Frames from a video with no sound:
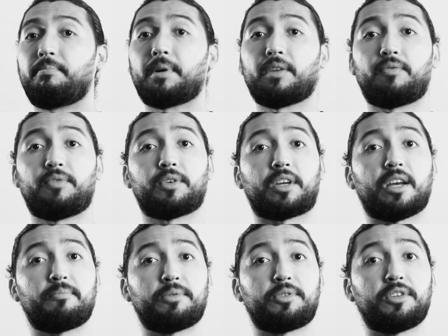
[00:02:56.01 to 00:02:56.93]
but if your
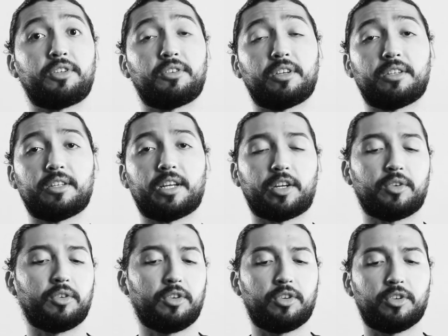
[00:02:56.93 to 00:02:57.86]
composition is not
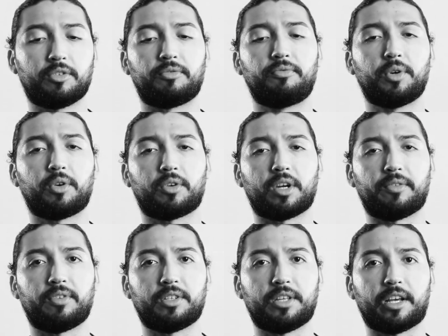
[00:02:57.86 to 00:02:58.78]
good, your
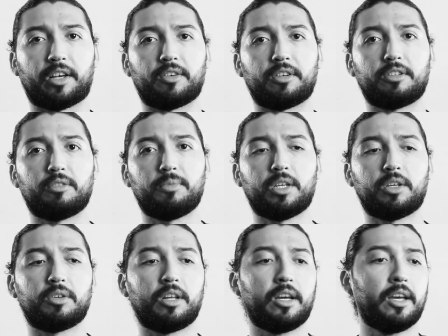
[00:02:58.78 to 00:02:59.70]
photograph is not going to be
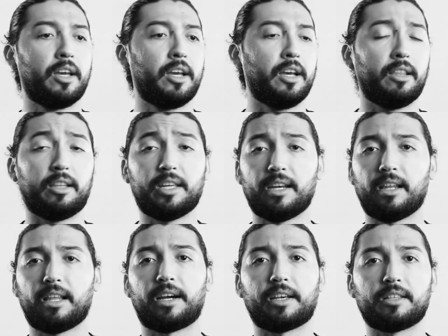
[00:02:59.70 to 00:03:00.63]
good.
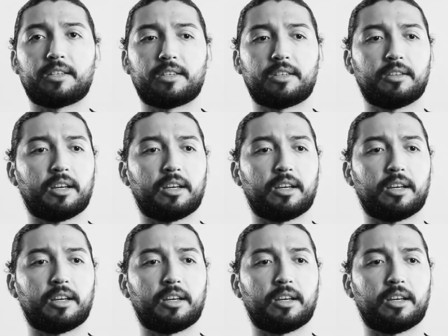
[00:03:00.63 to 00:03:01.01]
Leading lines,